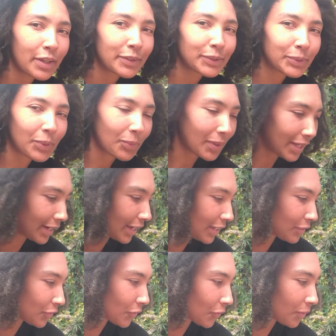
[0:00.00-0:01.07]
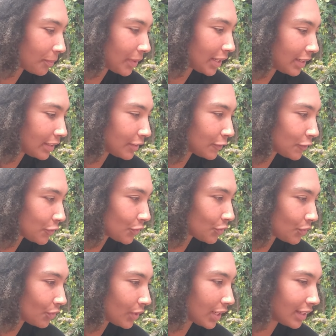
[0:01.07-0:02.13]
So what I normally
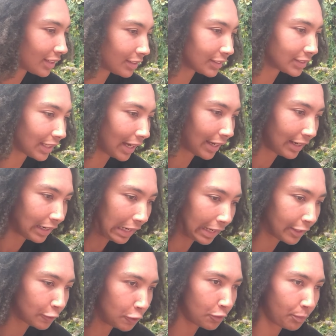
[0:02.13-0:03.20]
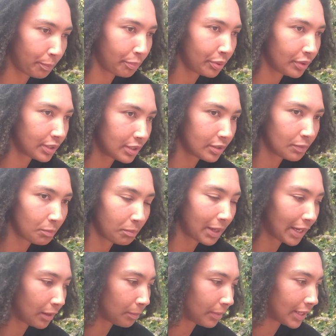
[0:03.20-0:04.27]
do is I like to put
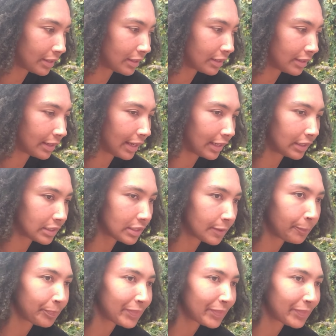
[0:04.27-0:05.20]
my butternut